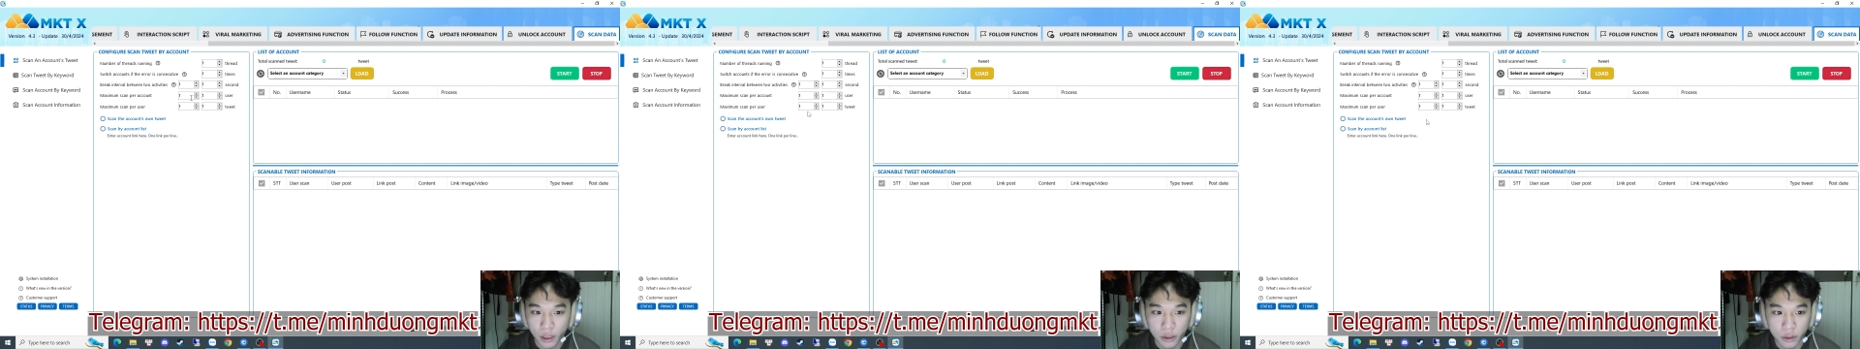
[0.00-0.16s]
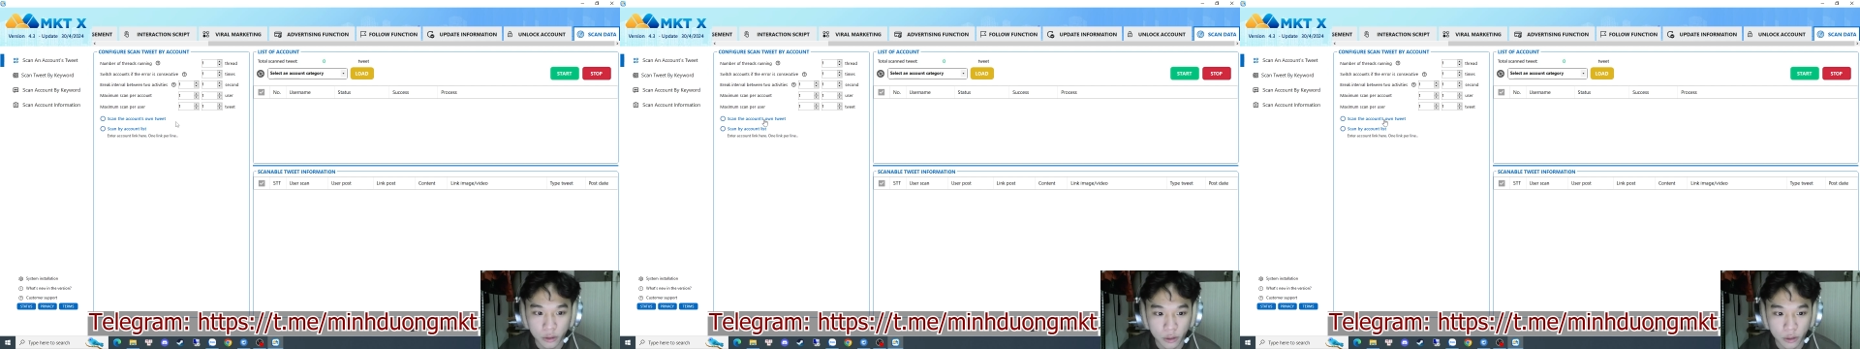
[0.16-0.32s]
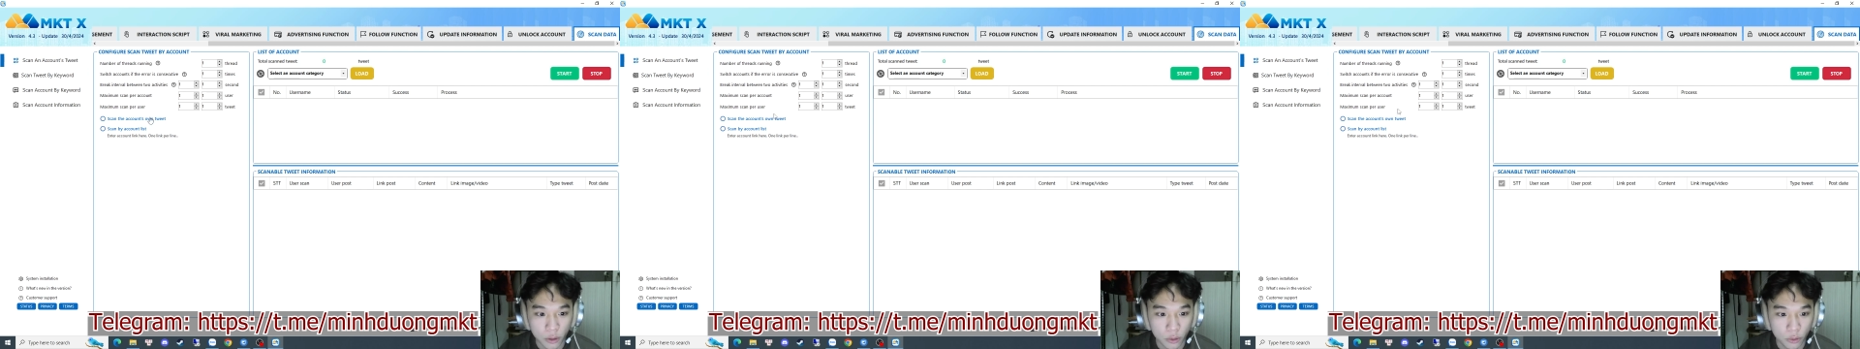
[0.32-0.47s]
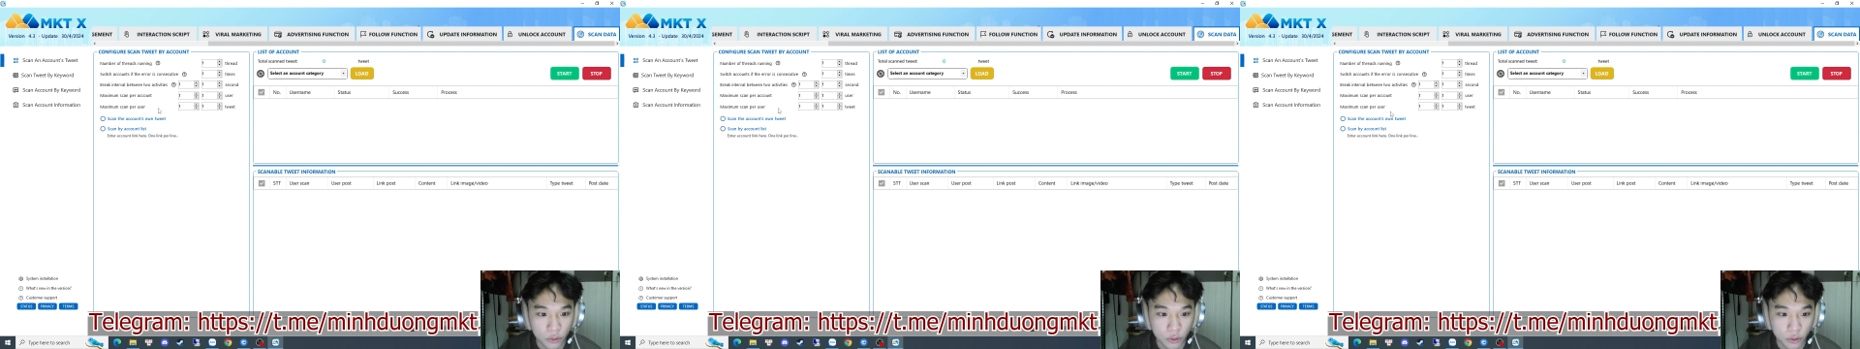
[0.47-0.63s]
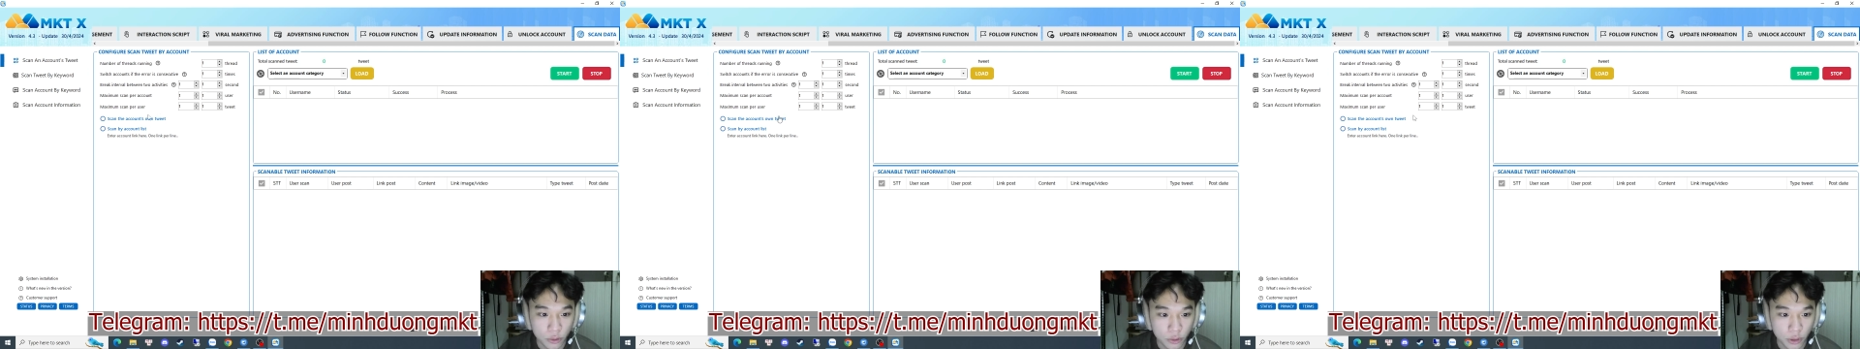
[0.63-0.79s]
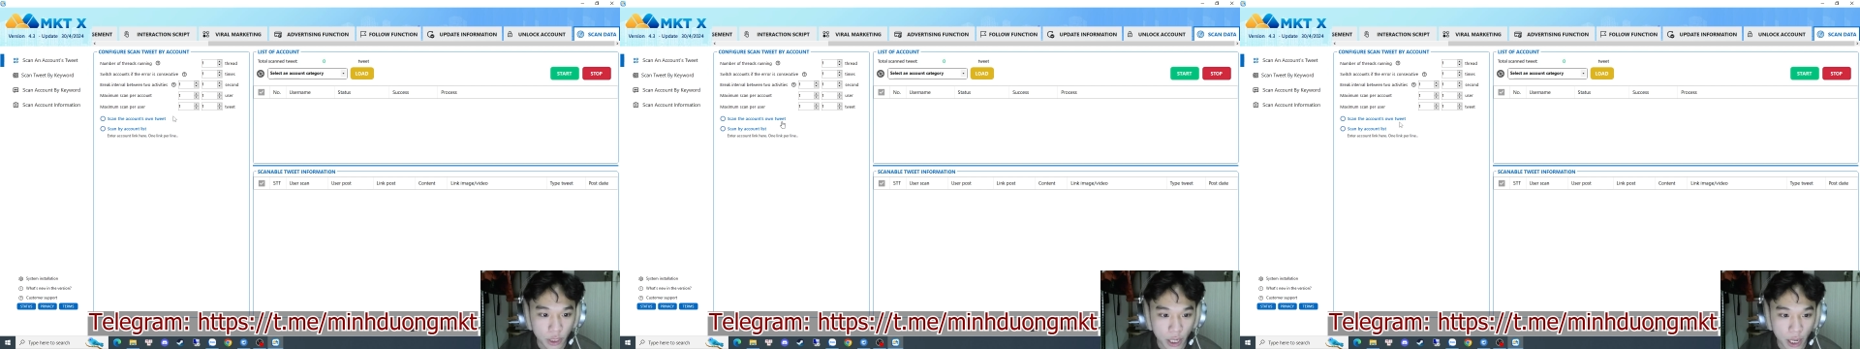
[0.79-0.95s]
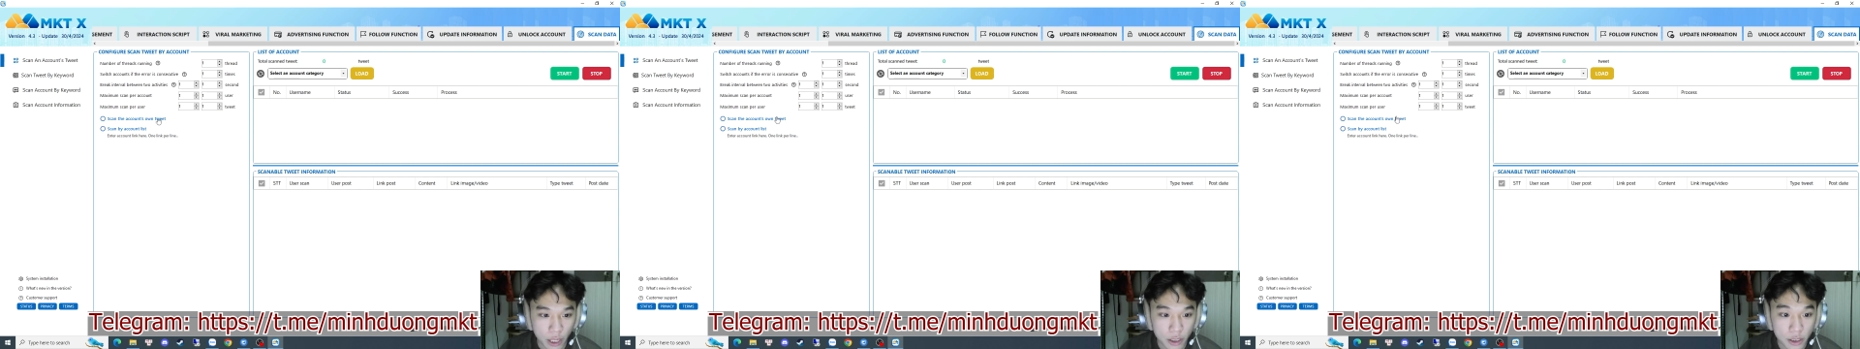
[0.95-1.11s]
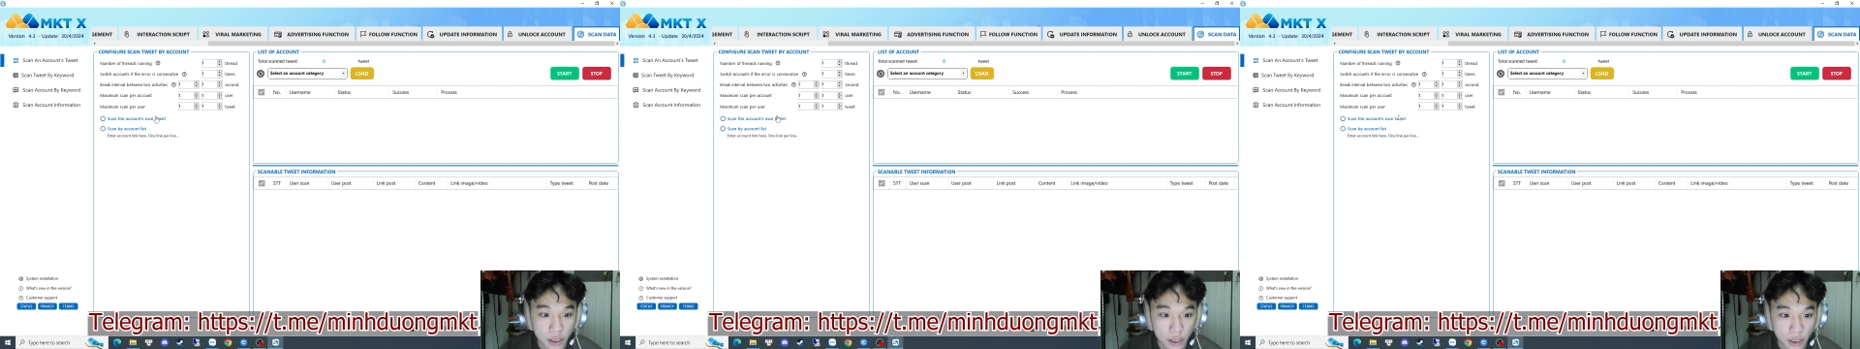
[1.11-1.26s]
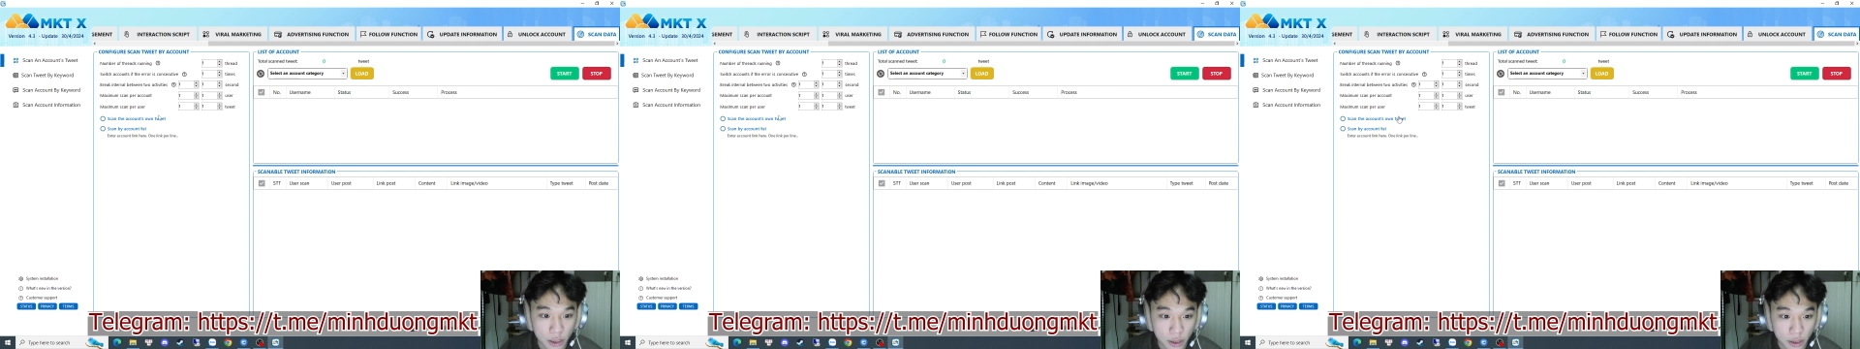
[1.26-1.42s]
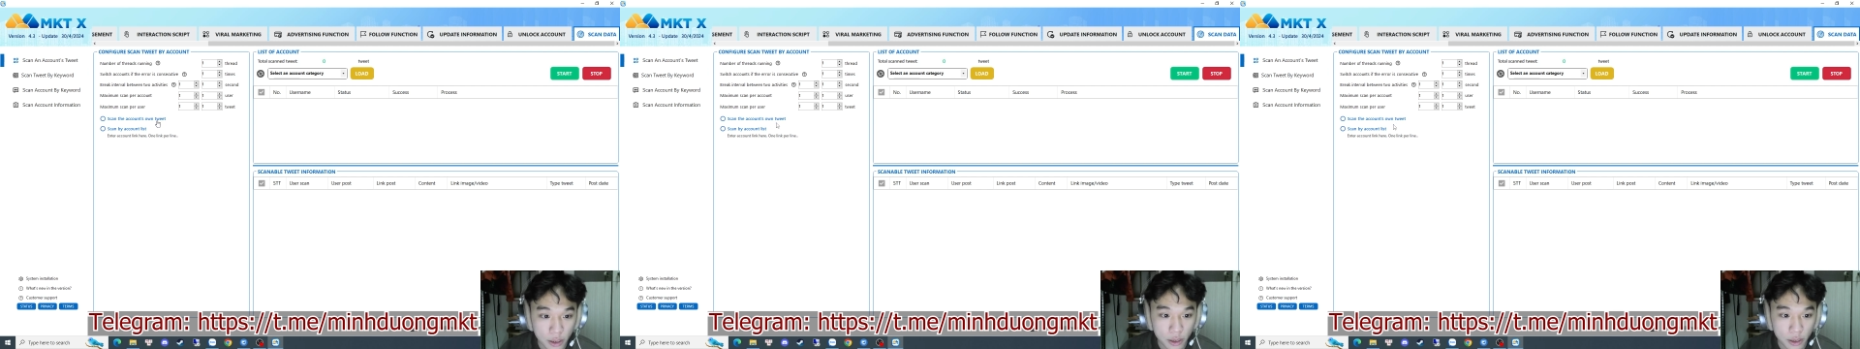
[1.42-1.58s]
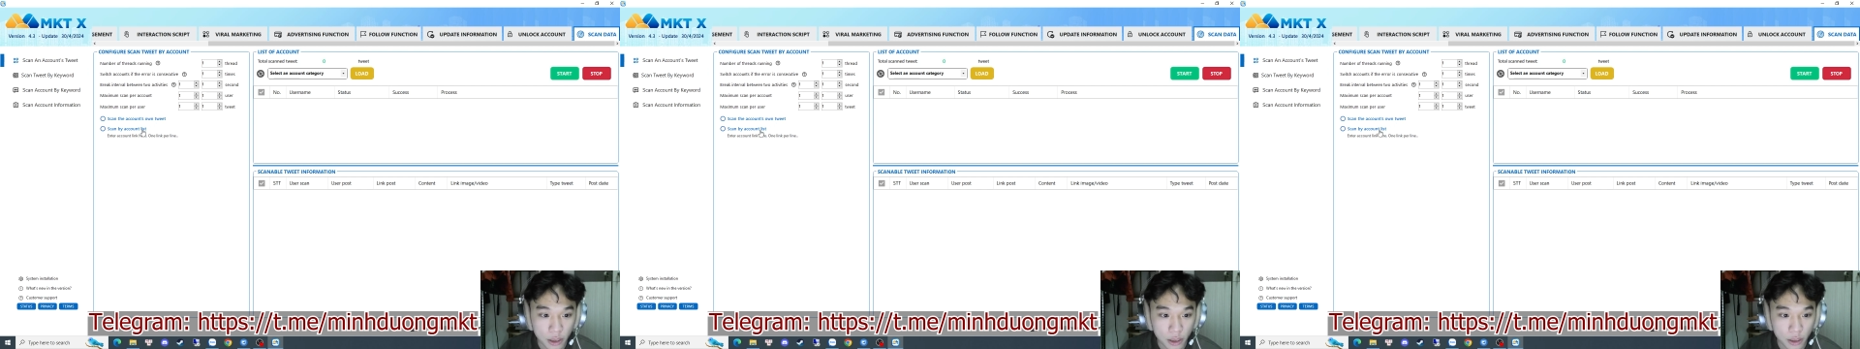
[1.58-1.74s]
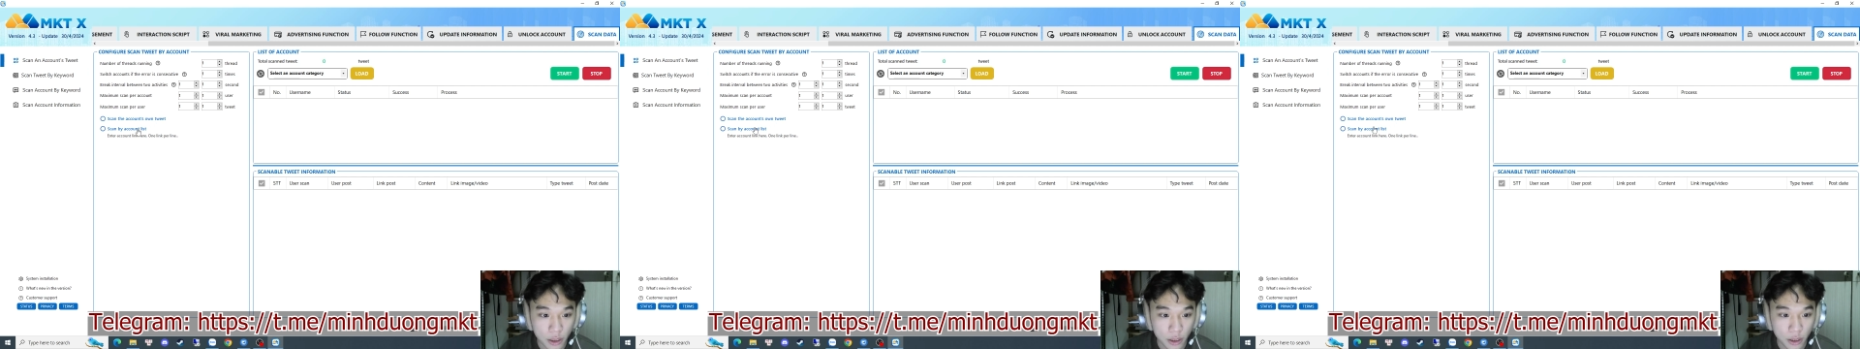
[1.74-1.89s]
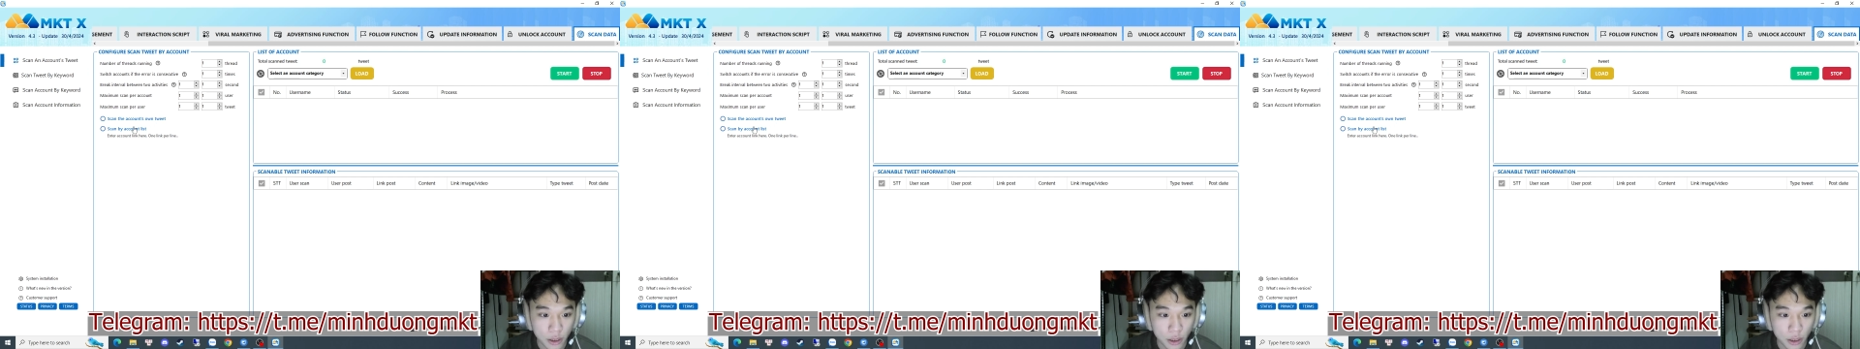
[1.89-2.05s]
So just enter
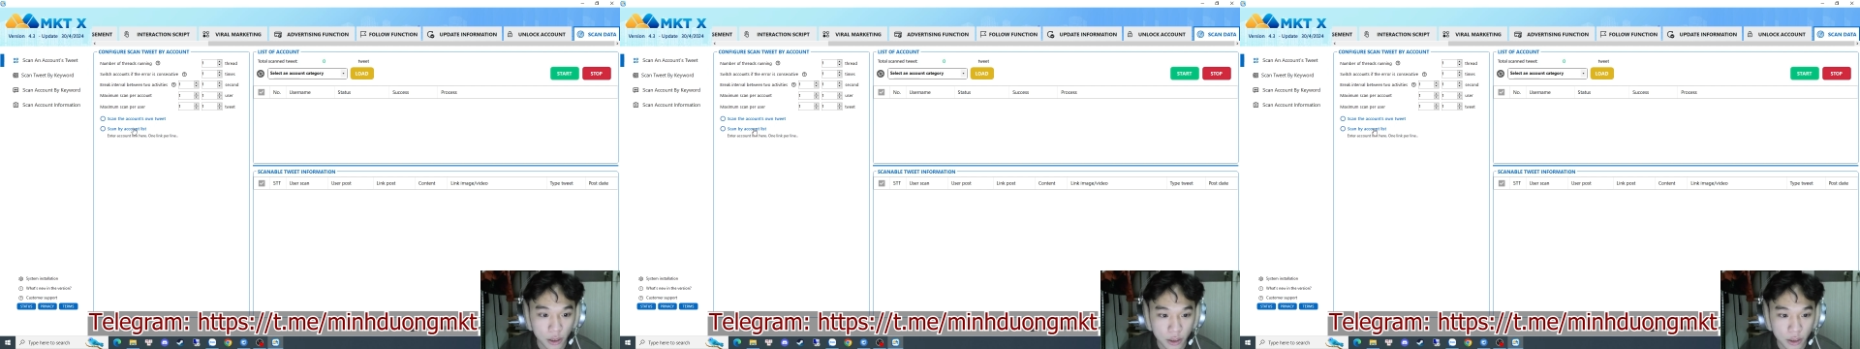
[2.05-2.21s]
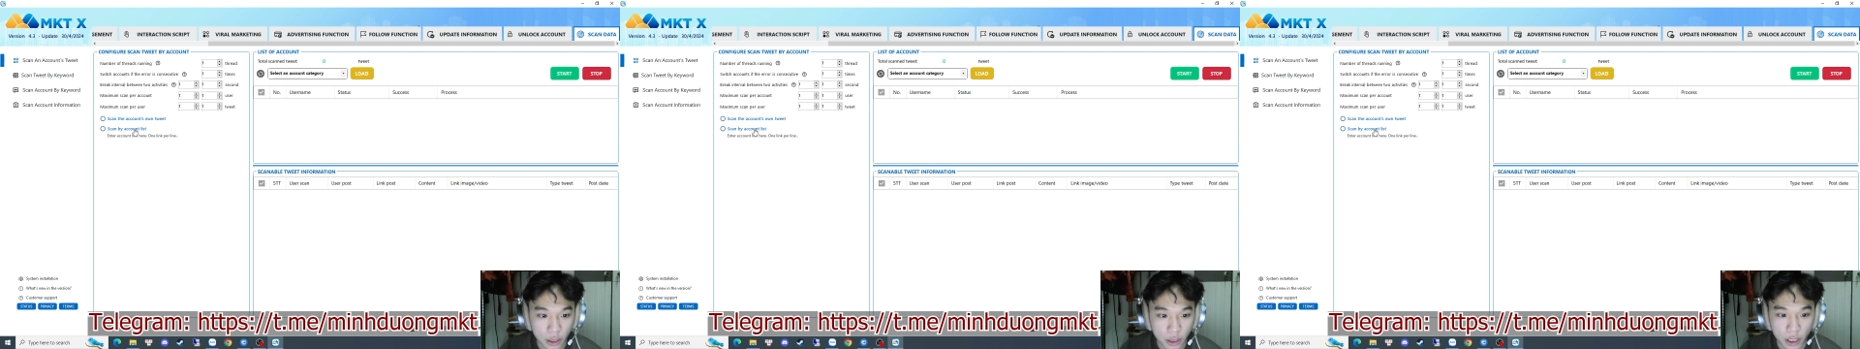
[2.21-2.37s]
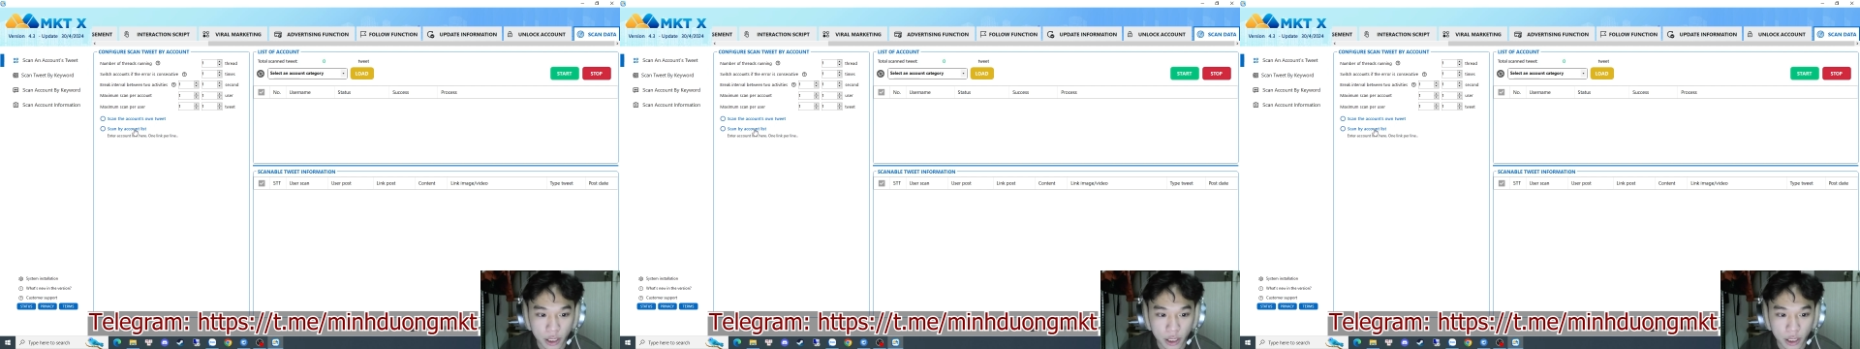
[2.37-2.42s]
the